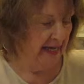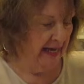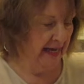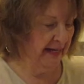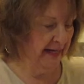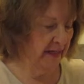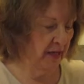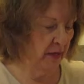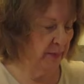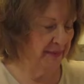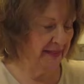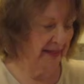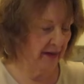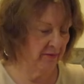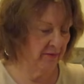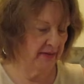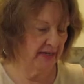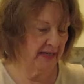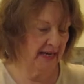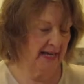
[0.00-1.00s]
and it comes
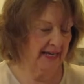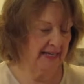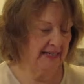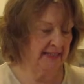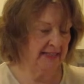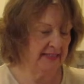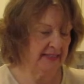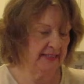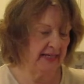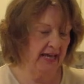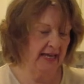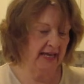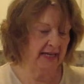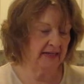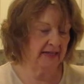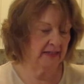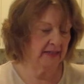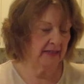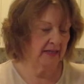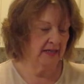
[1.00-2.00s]
out nice
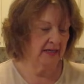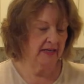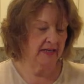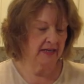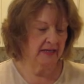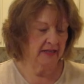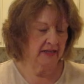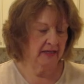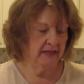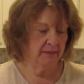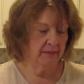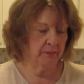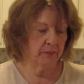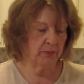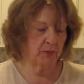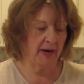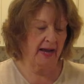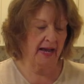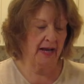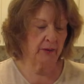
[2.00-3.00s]
and
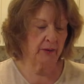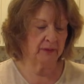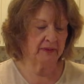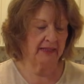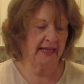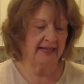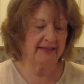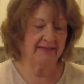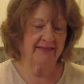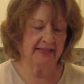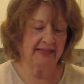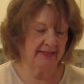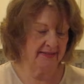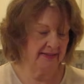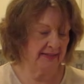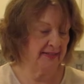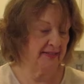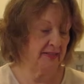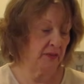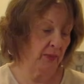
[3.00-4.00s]
browned like this.
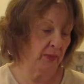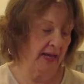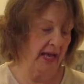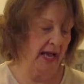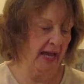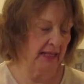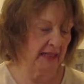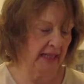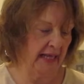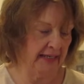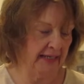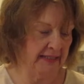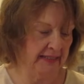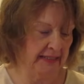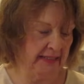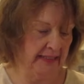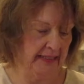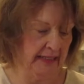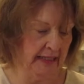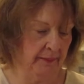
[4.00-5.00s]
This is the way I like to
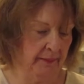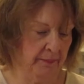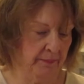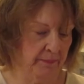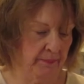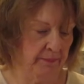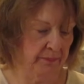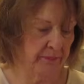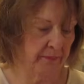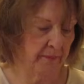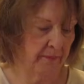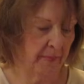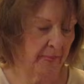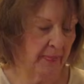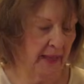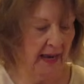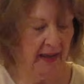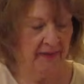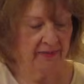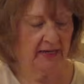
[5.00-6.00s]
eat it.
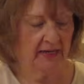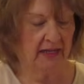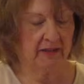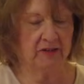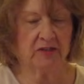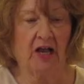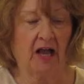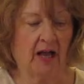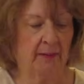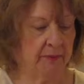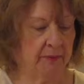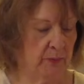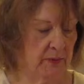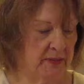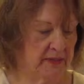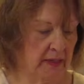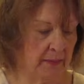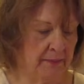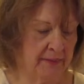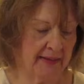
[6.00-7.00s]
And then I'll top it with
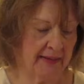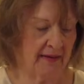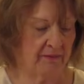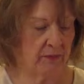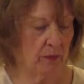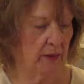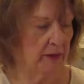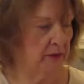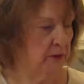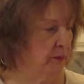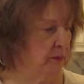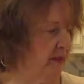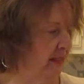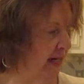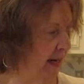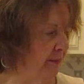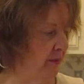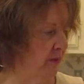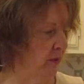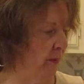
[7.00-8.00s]
something I want to. Today
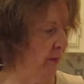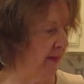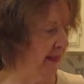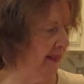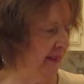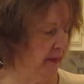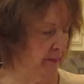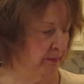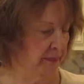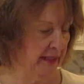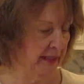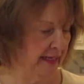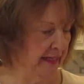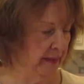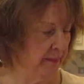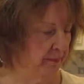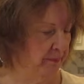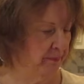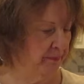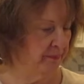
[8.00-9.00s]
I'm just going to eat it plain.
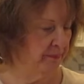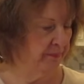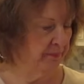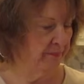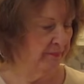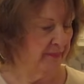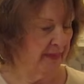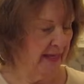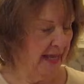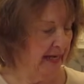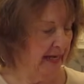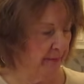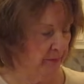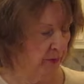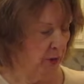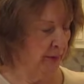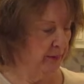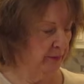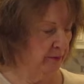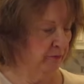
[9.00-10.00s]
And I'm
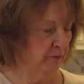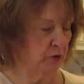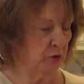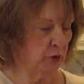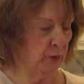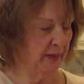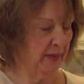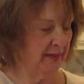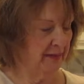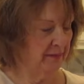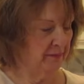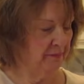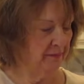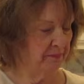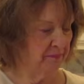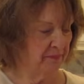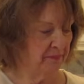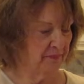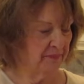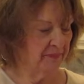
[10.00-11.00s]
going to enjoy it
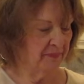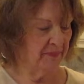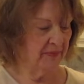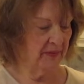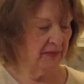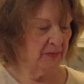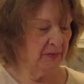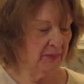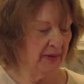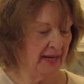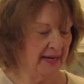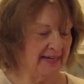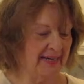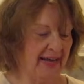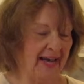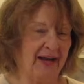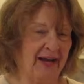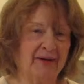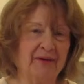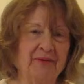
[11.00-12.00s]
right
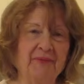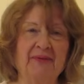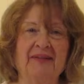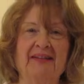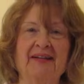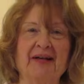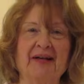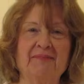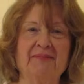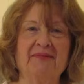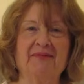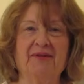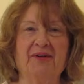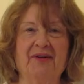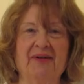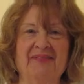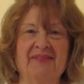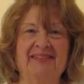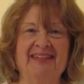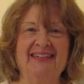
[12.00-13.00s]
now with a cup of
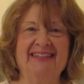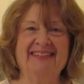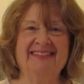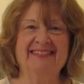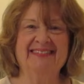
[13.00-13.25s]
coffee.